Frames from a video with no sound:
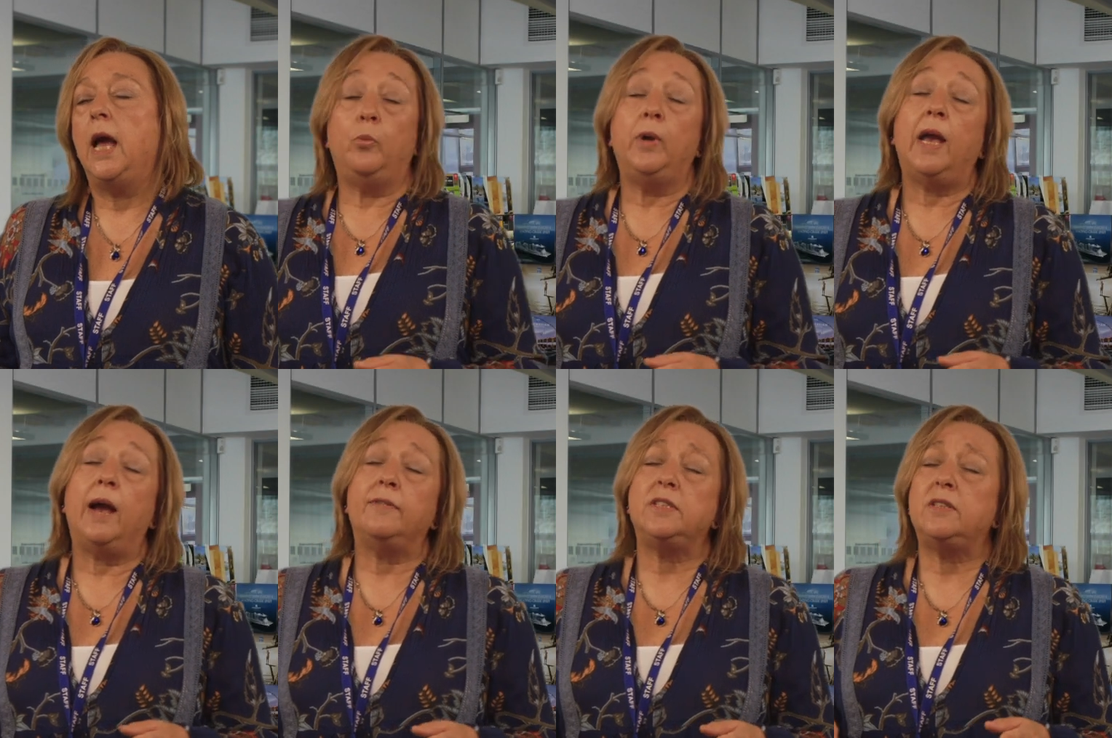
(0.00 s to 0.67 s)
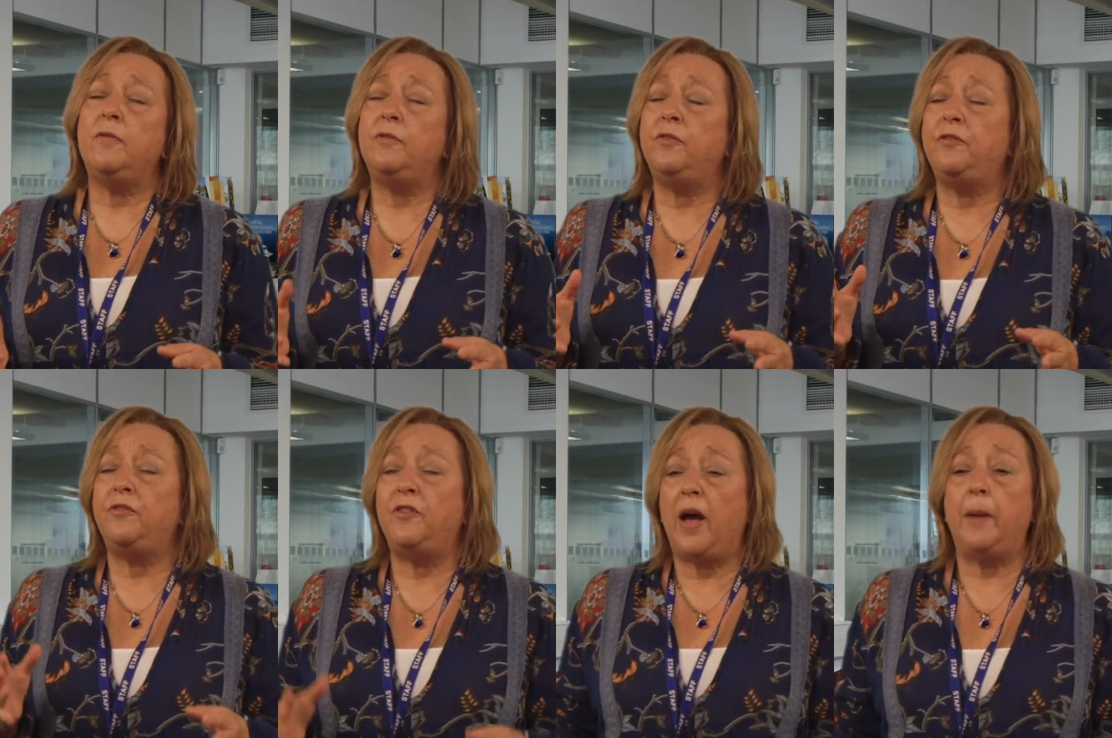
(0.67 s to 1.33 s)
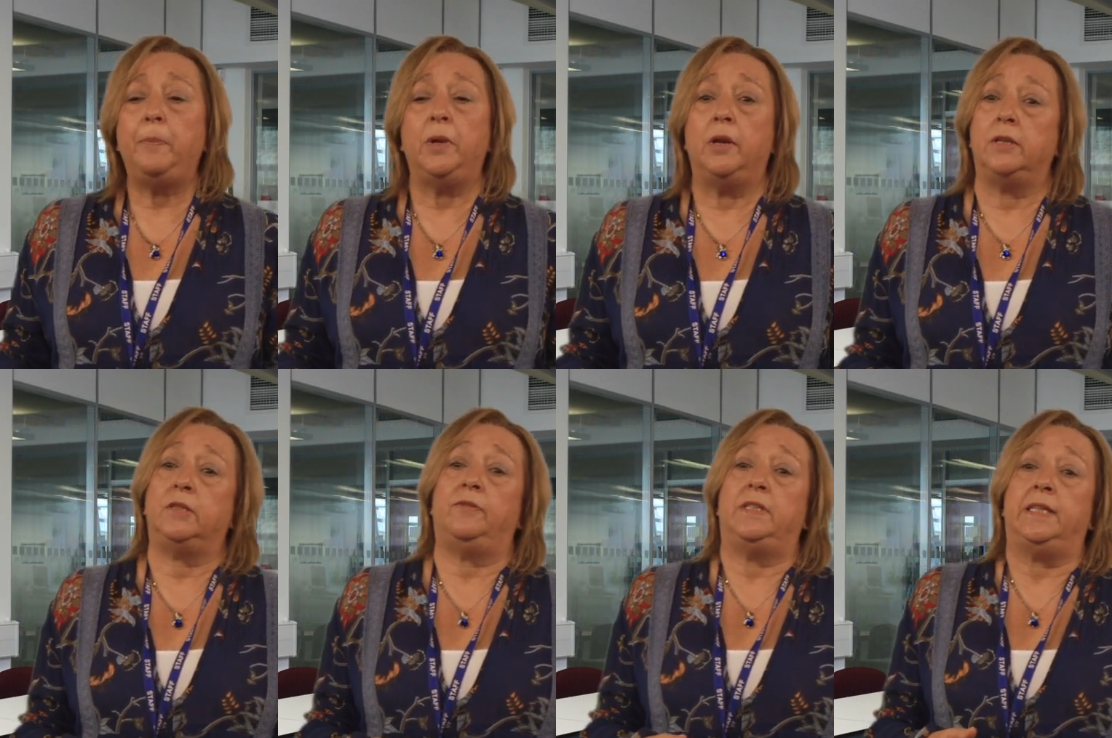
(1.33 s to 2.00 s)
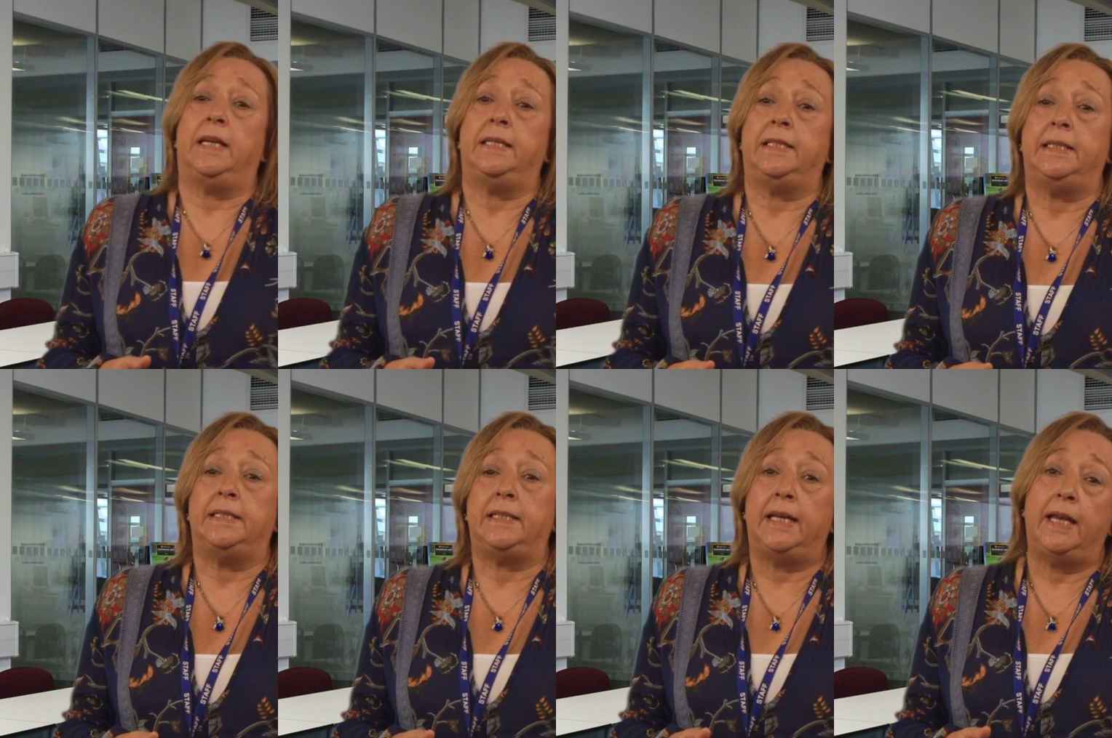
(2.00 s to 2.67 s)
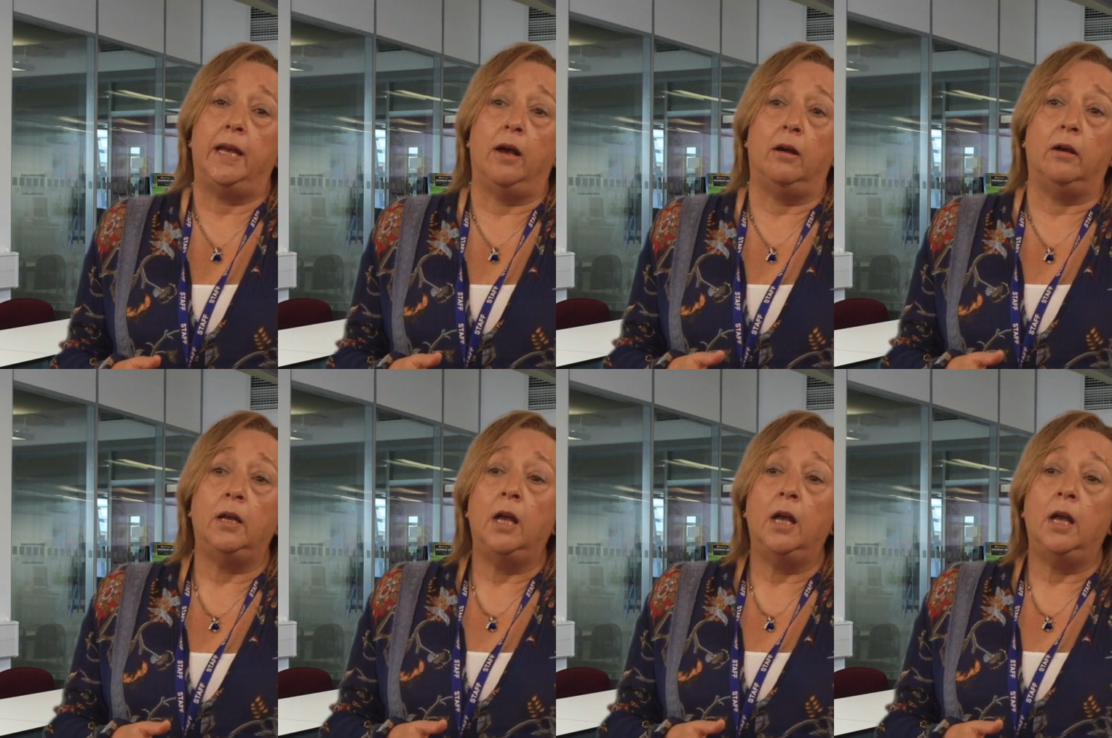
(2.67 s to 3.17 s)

We have some fabulous facilities here